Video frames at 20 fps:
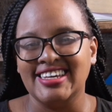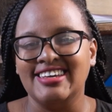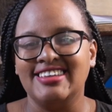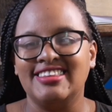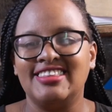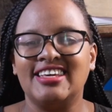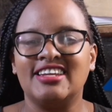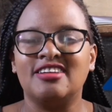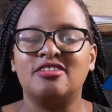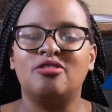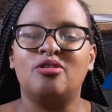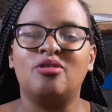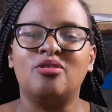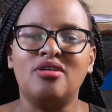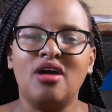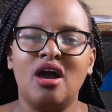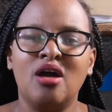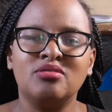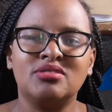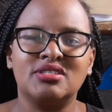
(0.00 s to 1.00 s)
Then go
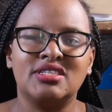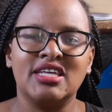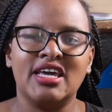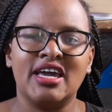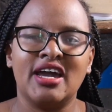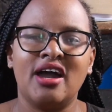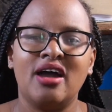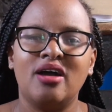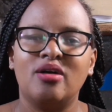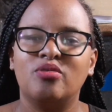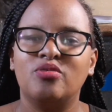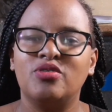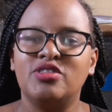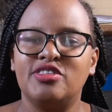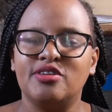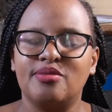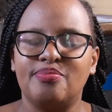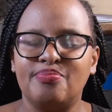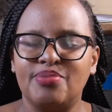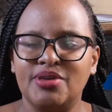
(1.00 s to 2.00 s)
out there with
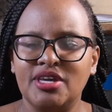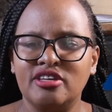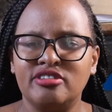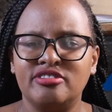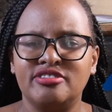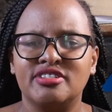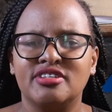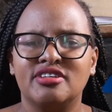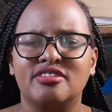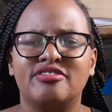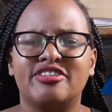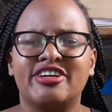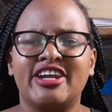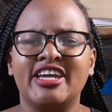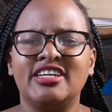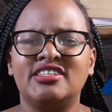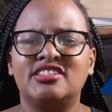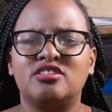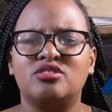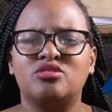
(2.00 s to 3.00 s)
your pitch,
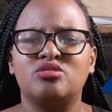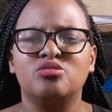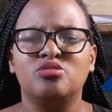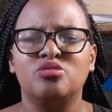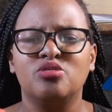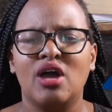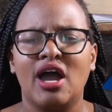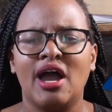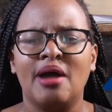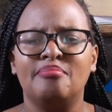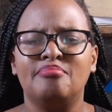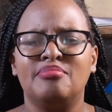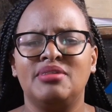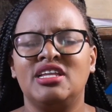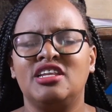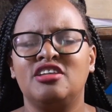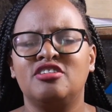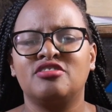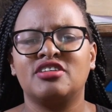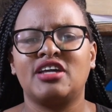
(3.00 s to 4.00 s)
write to 1
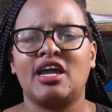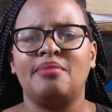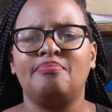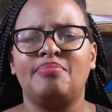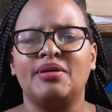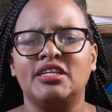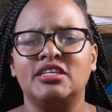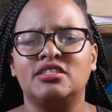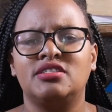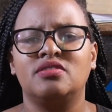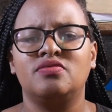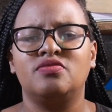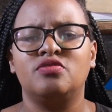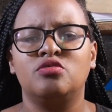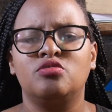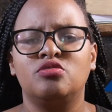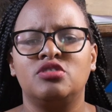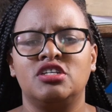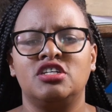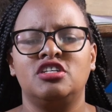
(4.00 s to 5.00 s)
million companies if
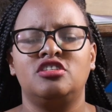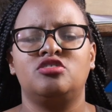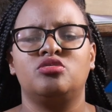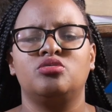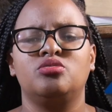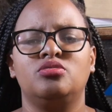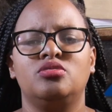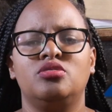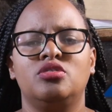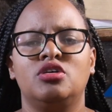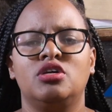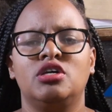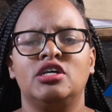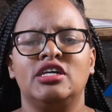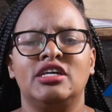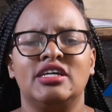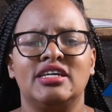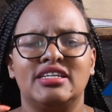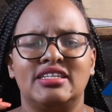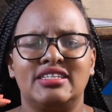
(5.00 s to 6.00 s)
you need to.
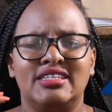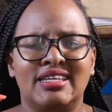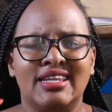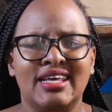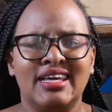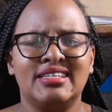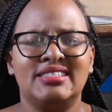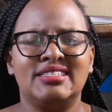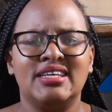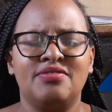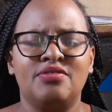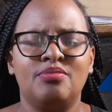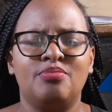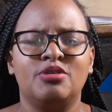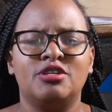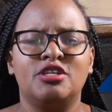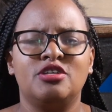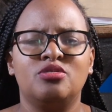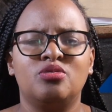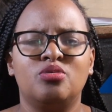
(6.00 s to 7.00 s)
Let
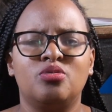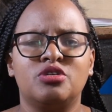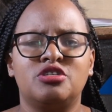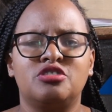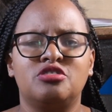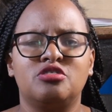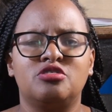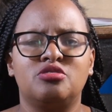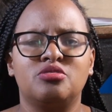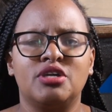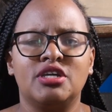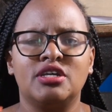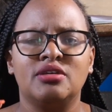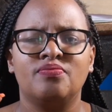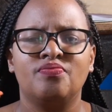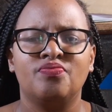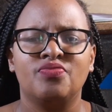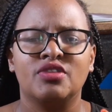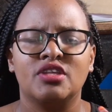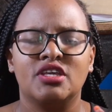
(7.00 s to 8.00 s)
everybody know what you're doing.
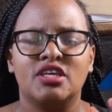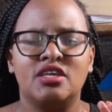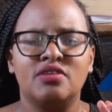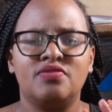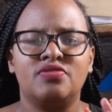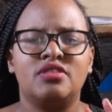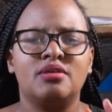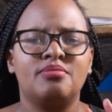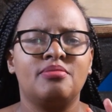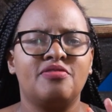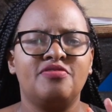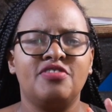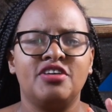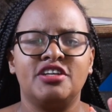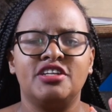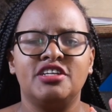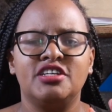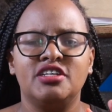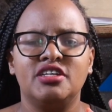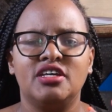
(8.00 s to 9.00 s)
Give them a
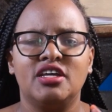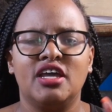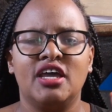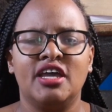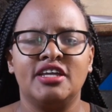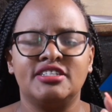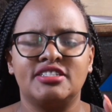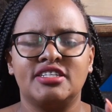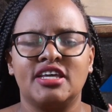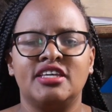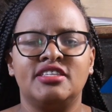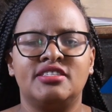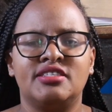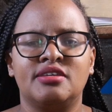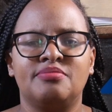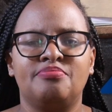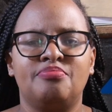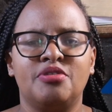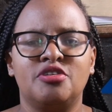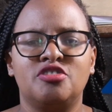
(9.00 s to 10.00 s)
very
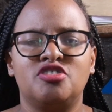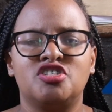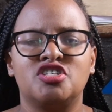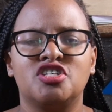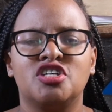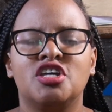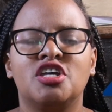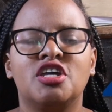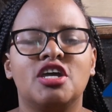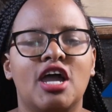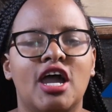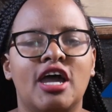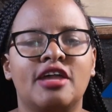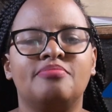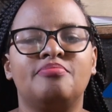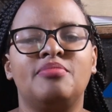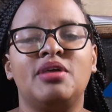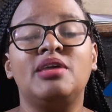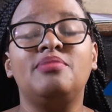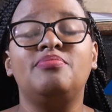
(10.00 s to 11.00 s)
enticing pitch,
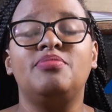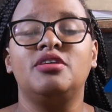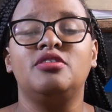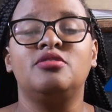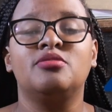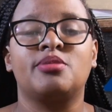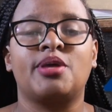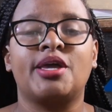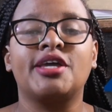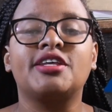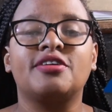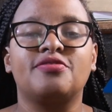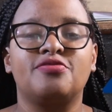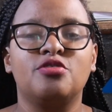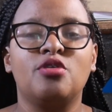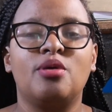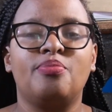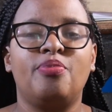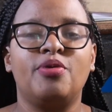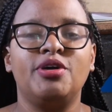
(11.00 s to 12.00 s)
and maybe you'll get a
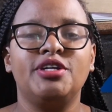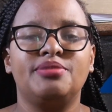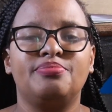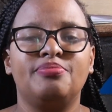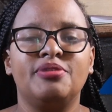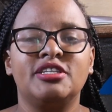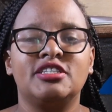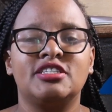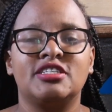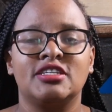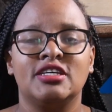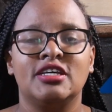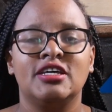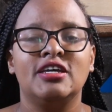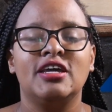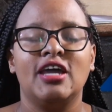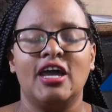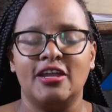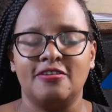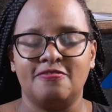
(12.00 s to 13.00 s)
few appointments,
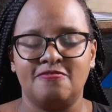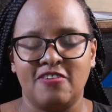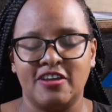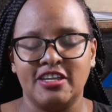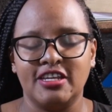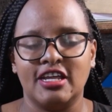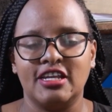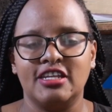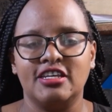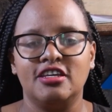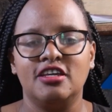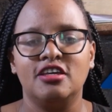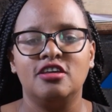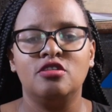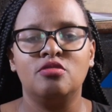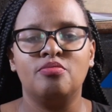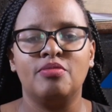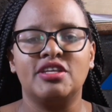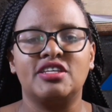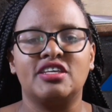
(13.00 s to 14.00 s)
and finally,
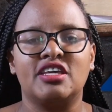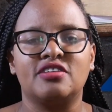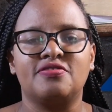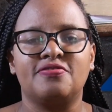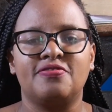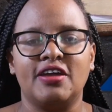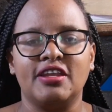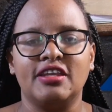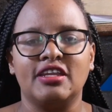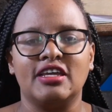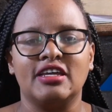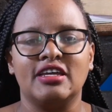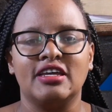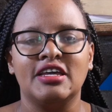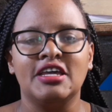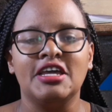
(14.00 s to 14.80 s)
you might get funding.